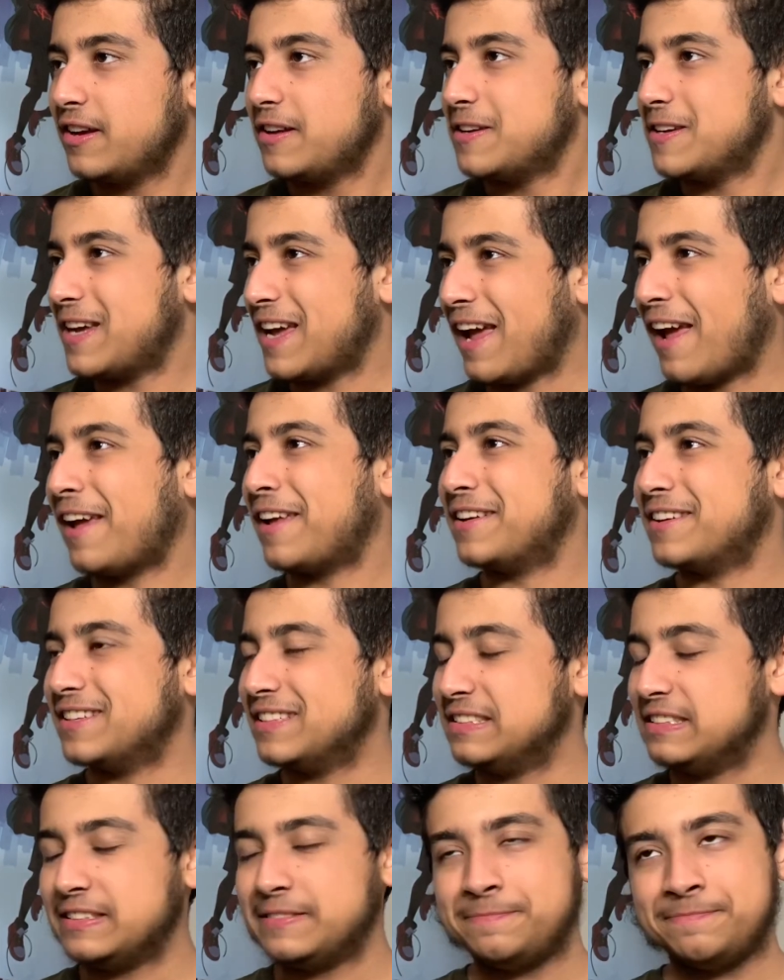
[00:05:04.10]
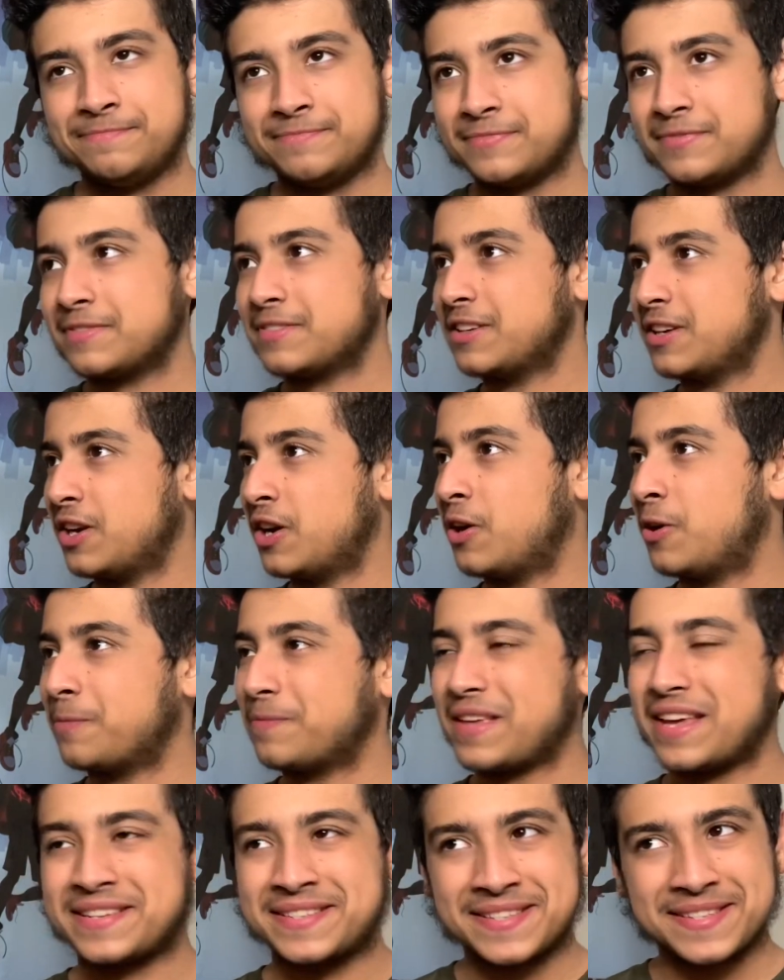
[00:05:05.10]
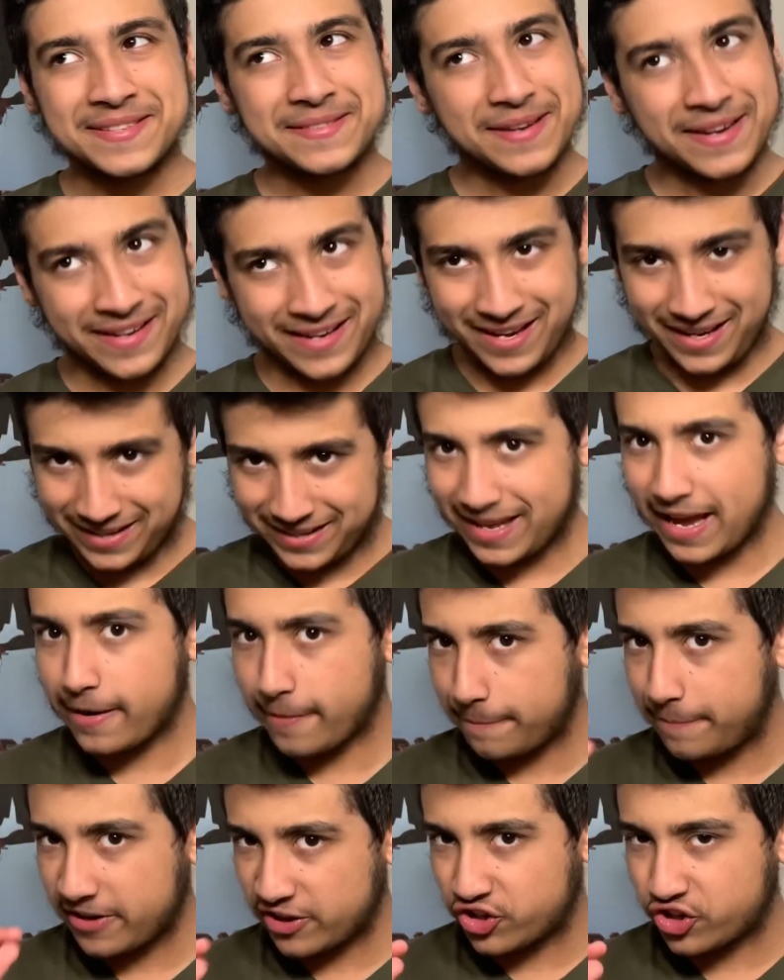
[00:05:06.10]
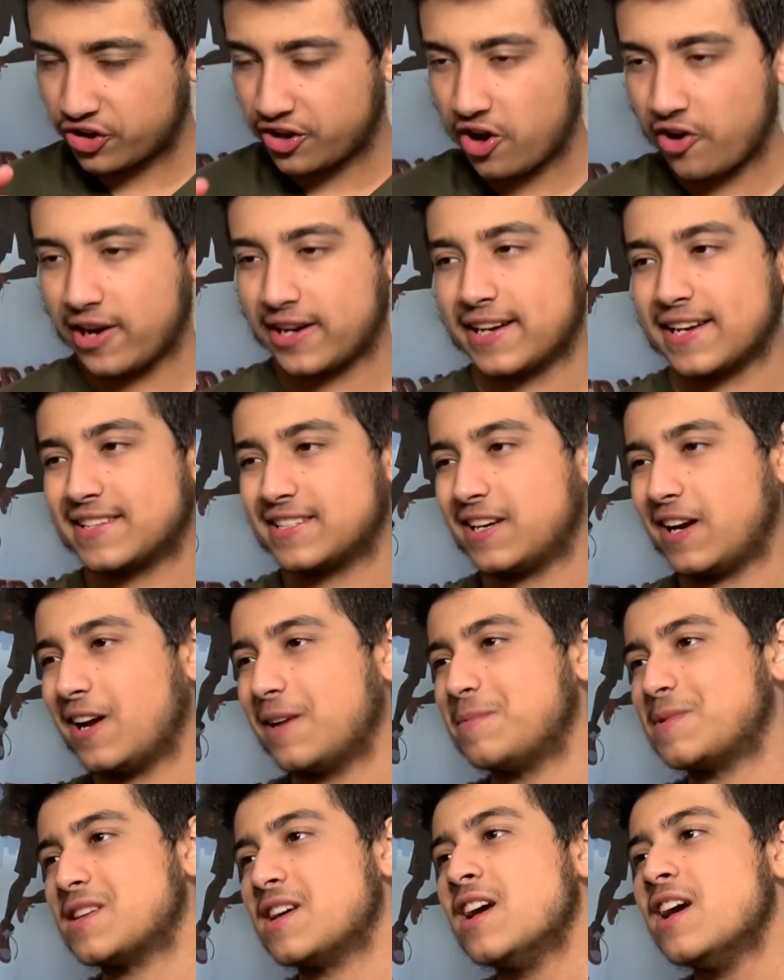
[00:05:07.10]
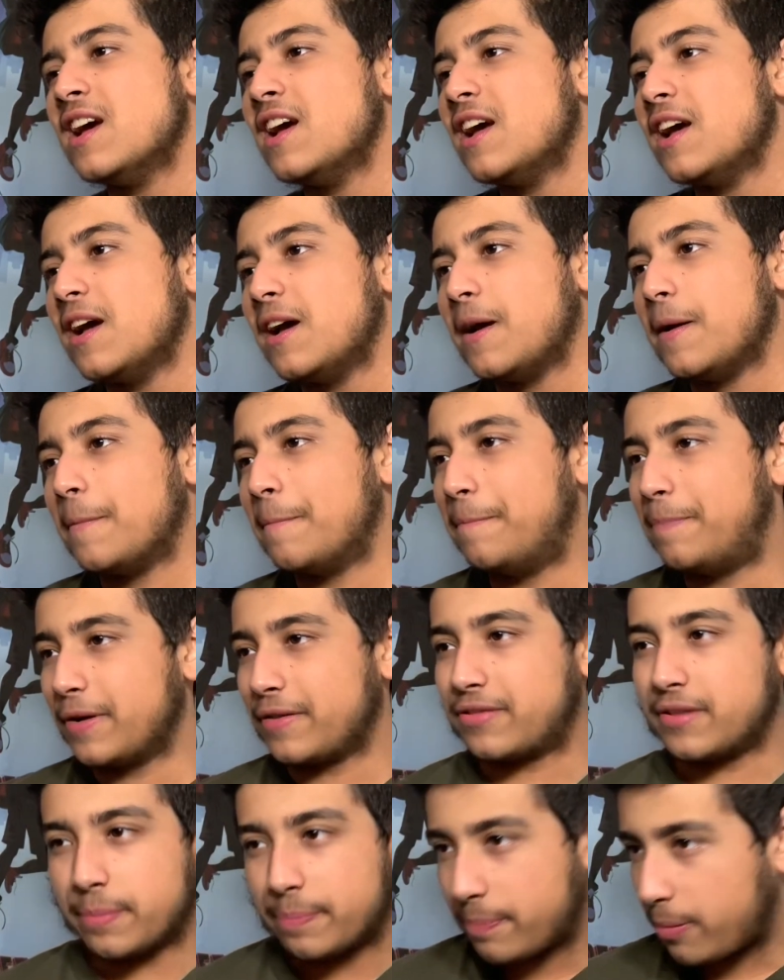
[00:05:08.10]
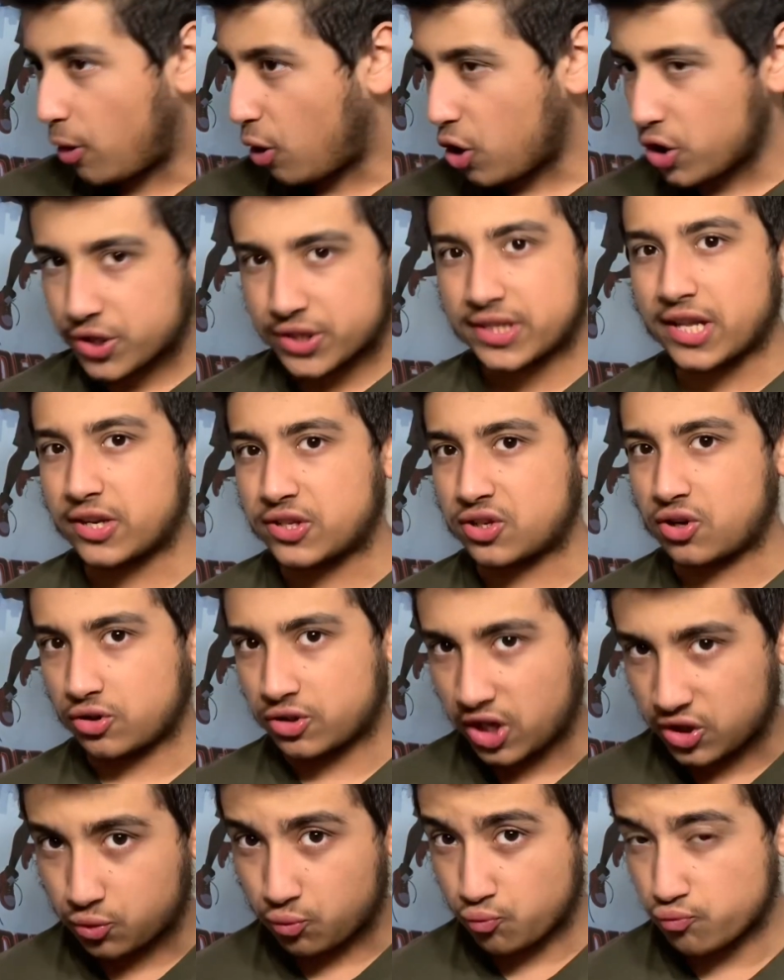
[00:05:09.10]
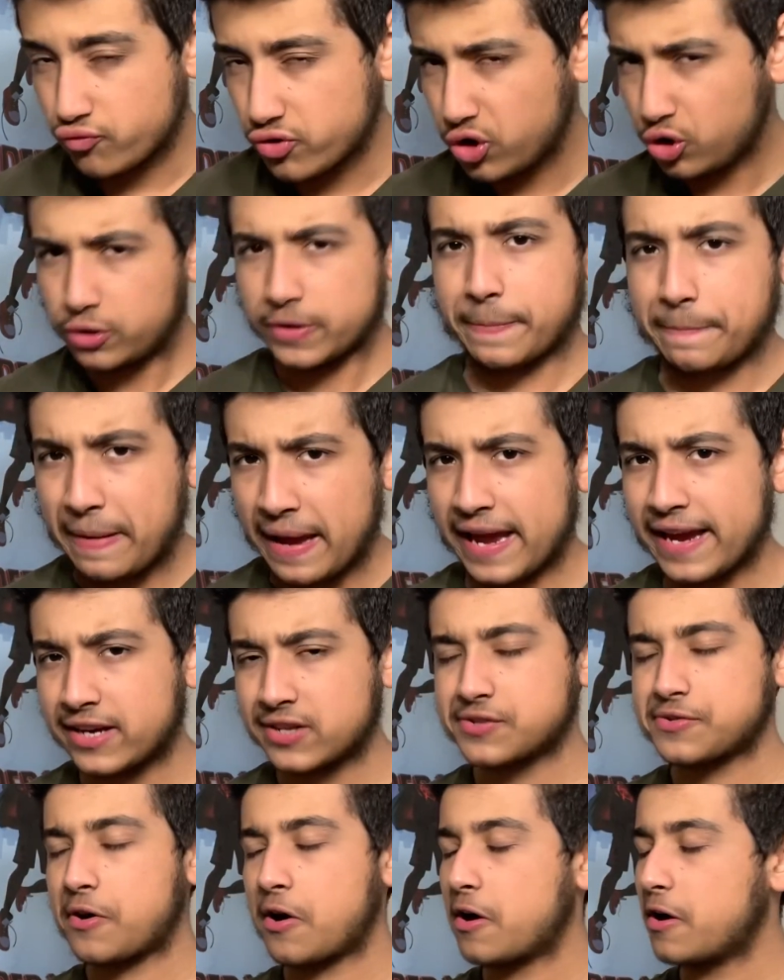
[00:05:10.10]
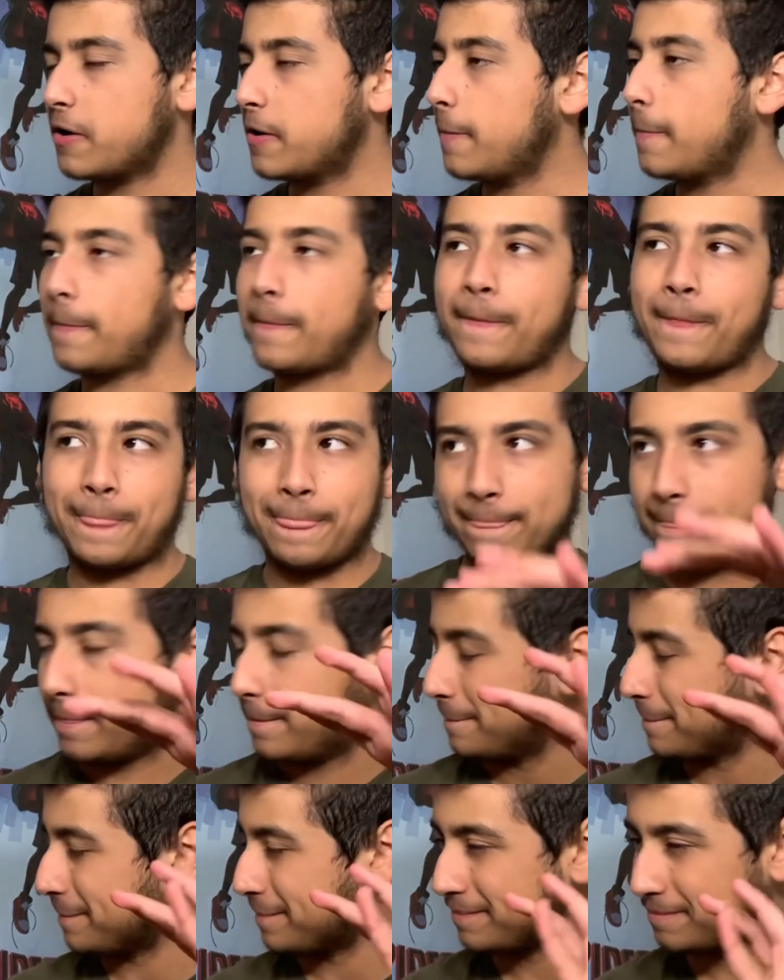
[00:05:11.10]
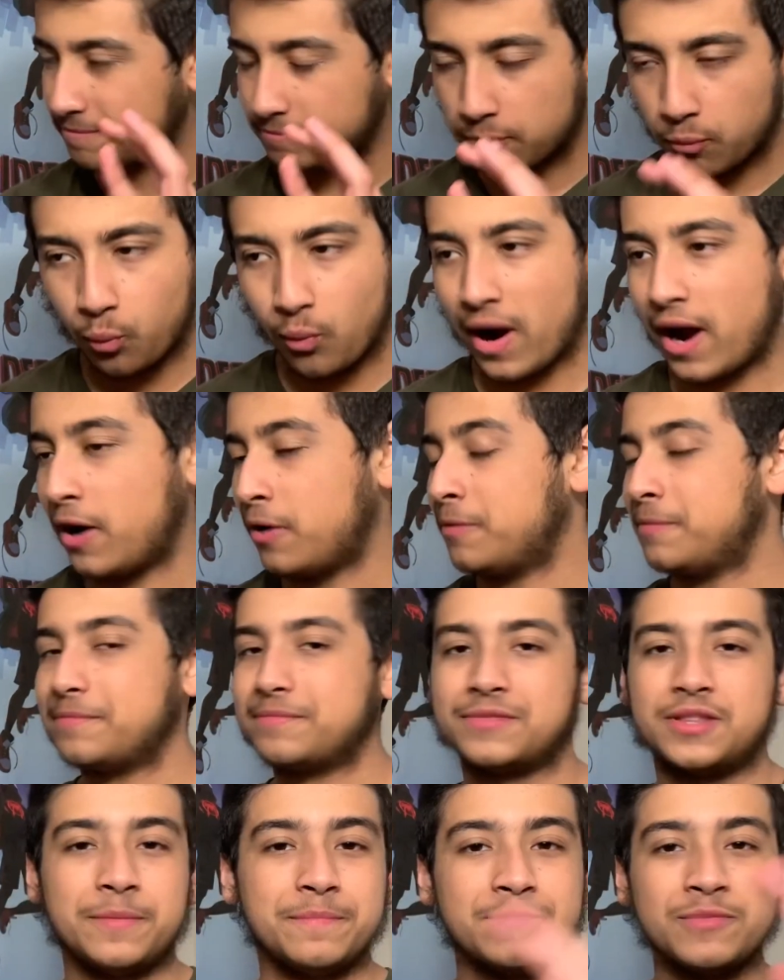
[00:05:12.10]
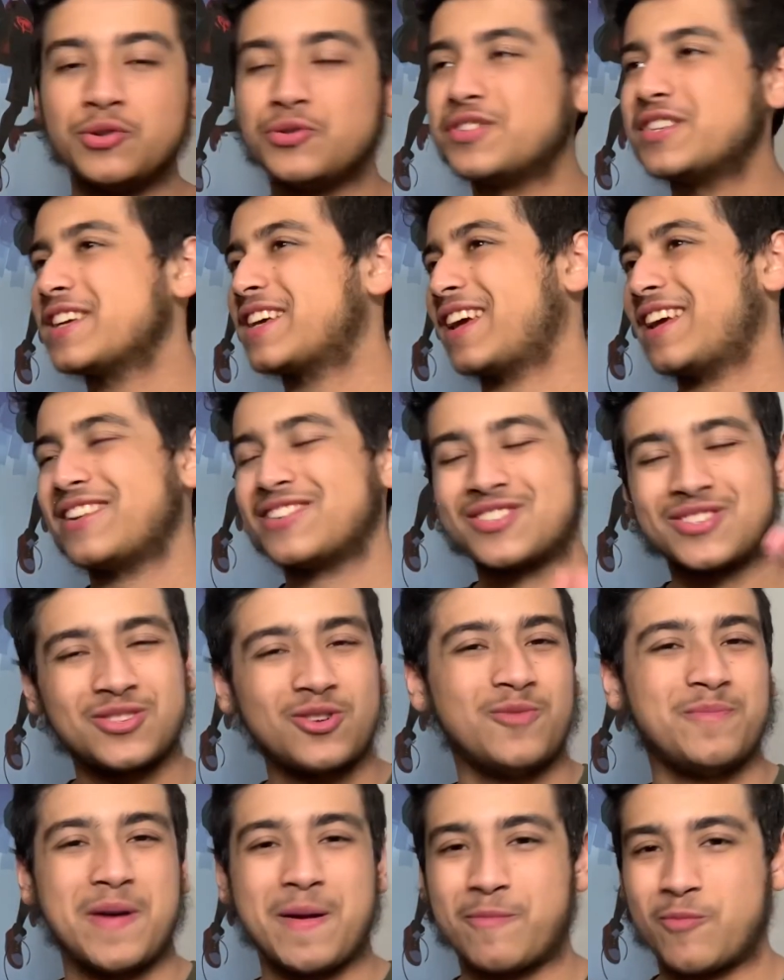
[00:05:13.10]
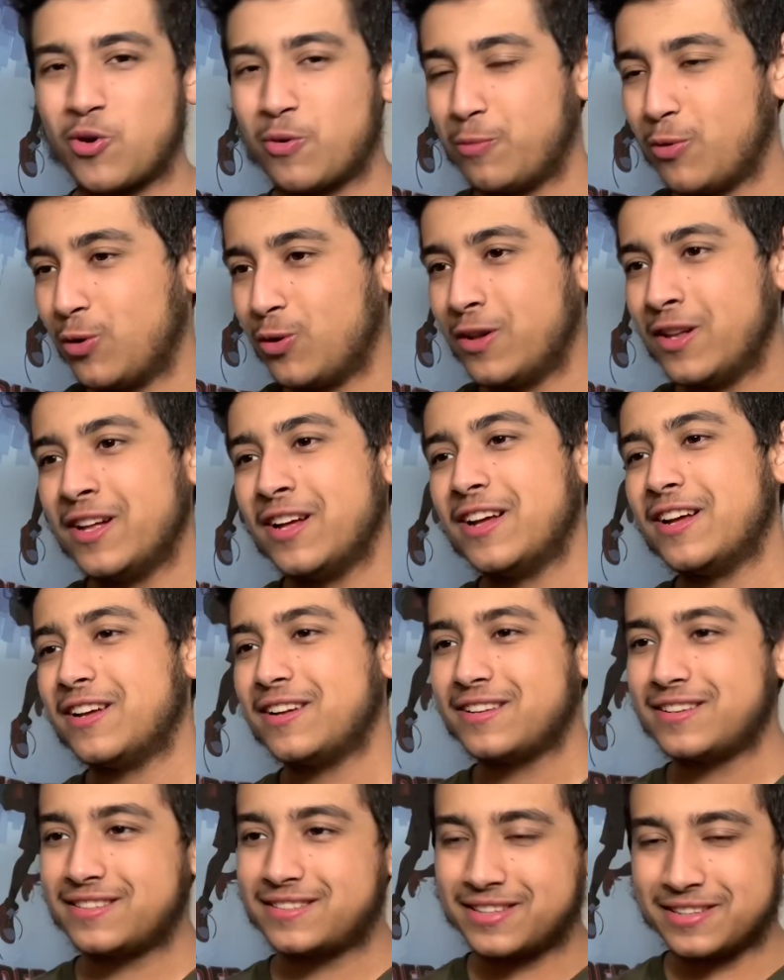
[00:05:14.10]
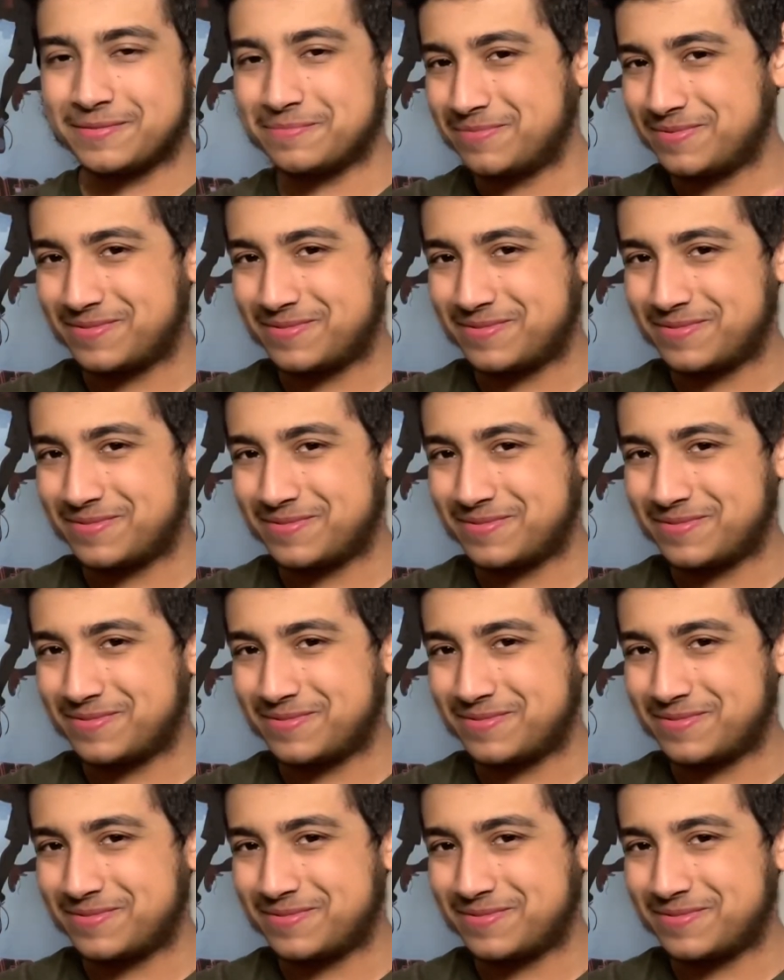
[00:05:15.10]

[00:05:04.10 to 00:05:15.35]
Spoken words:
and it can get a bit generic at times, but the parts that's really Pixar, wow. The music so memorable. The